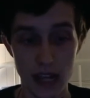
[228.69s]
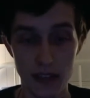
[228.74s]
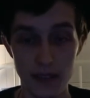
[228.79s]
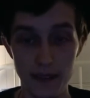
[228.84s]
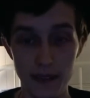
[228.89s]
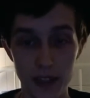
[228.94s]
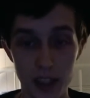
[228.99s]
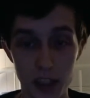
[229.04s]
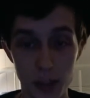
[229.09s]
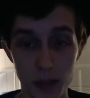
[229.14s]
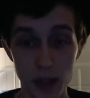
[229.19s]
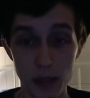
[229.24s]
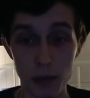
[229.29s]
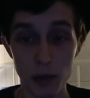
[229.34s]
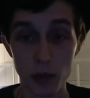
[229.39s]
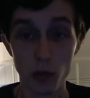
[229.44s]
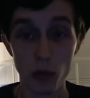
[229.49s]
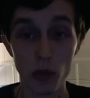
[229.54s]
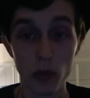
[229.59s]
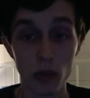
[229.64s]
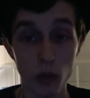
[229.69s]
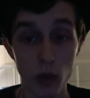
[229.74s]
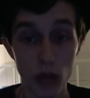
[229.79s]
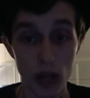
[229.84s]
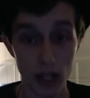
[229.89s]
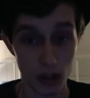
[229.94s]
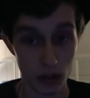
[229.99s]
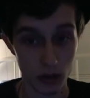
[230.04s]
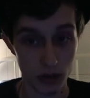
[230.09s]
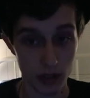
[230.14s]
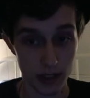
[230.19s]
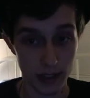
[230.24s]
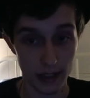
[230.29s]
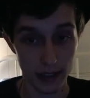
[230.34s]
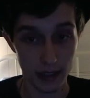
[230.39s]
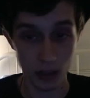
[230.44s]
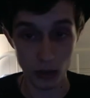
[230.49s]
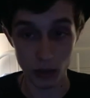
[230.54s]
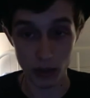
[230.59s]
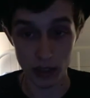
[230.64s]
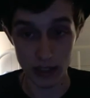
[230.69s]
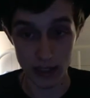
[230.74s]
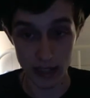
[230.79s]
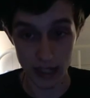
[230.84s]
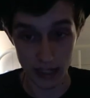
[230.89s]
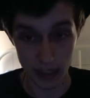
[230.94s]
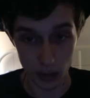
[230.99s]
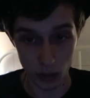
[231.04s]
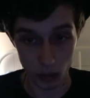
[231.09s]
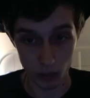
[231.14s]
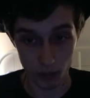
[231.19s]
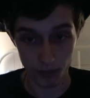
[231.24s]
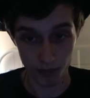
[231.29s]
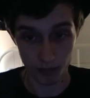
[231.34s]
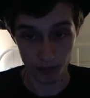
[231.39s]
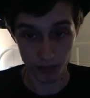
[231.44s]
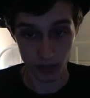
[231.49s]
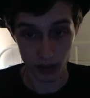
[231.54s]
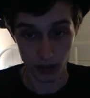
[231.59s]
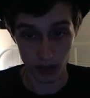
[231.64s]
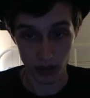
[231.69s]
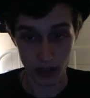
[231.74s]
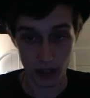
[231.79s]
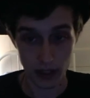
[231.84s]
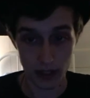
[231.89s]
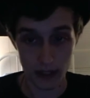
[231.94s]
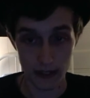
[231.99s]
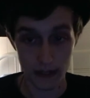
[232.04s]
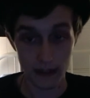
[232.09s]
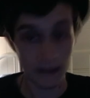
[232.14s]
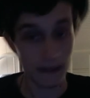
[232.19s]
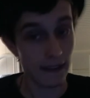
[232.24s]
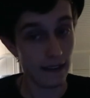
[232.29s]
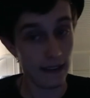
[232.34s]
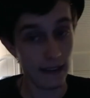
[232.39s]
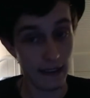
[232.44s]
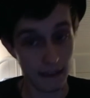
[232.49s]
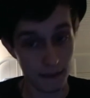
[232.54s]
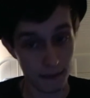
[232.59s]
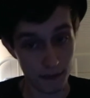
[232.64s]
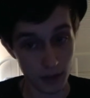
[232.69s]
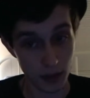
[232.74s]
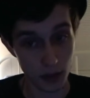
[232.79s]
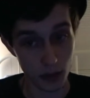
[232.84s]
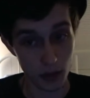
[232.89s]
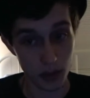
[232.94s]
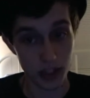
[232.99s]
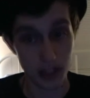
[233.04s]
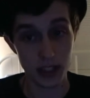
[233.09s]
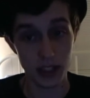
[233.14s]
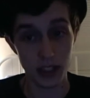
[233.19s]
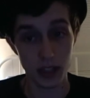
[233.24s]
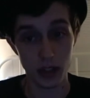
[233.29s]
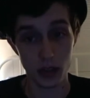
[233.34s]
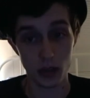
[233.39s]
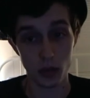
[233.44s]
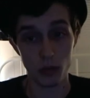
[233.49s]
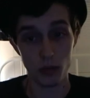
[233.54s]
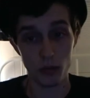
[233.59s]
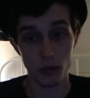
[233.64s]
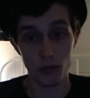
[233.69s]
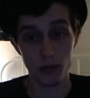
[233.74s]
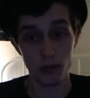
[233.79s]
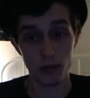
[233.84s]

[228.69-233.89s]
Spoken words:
"The experiment requires that you continue." If there is still